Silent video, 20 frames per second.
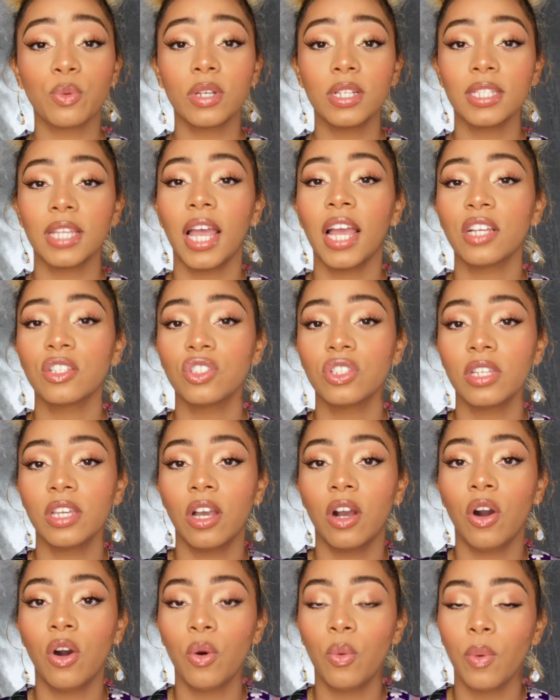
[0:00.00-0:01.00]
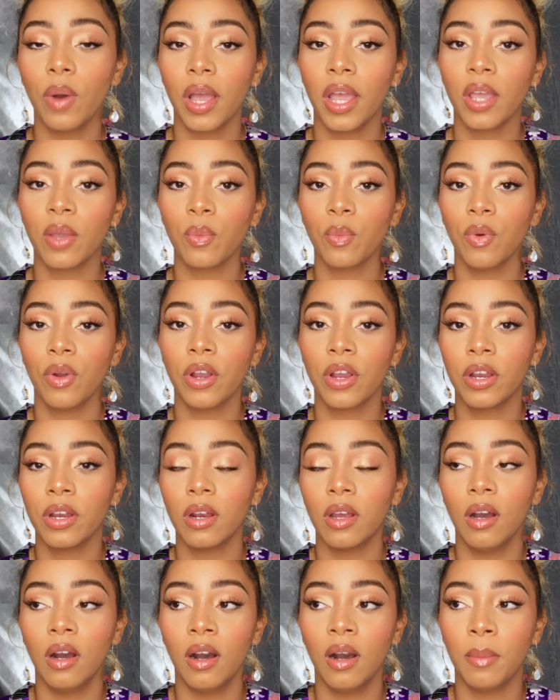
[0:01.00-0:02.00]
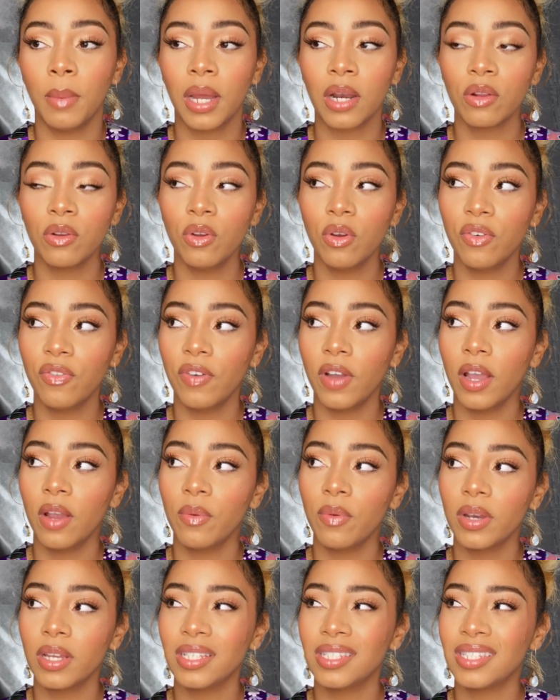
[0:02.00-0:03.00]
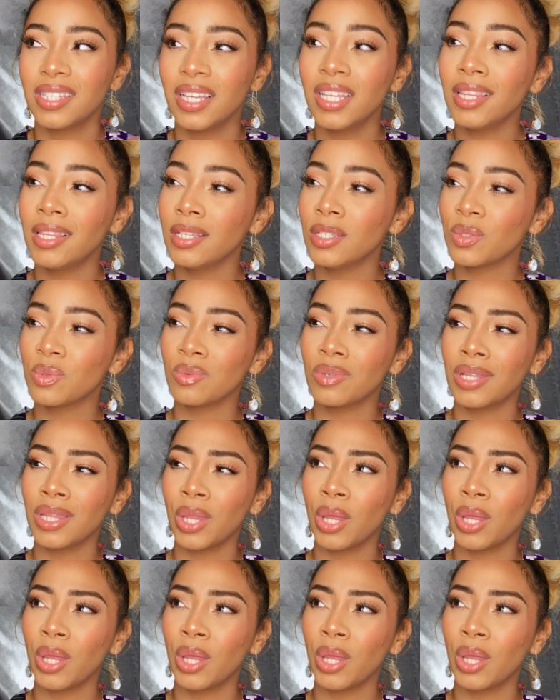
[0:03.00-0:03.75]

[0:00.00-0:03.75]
word is actually a Hawaiian word. I don't know if I already said this one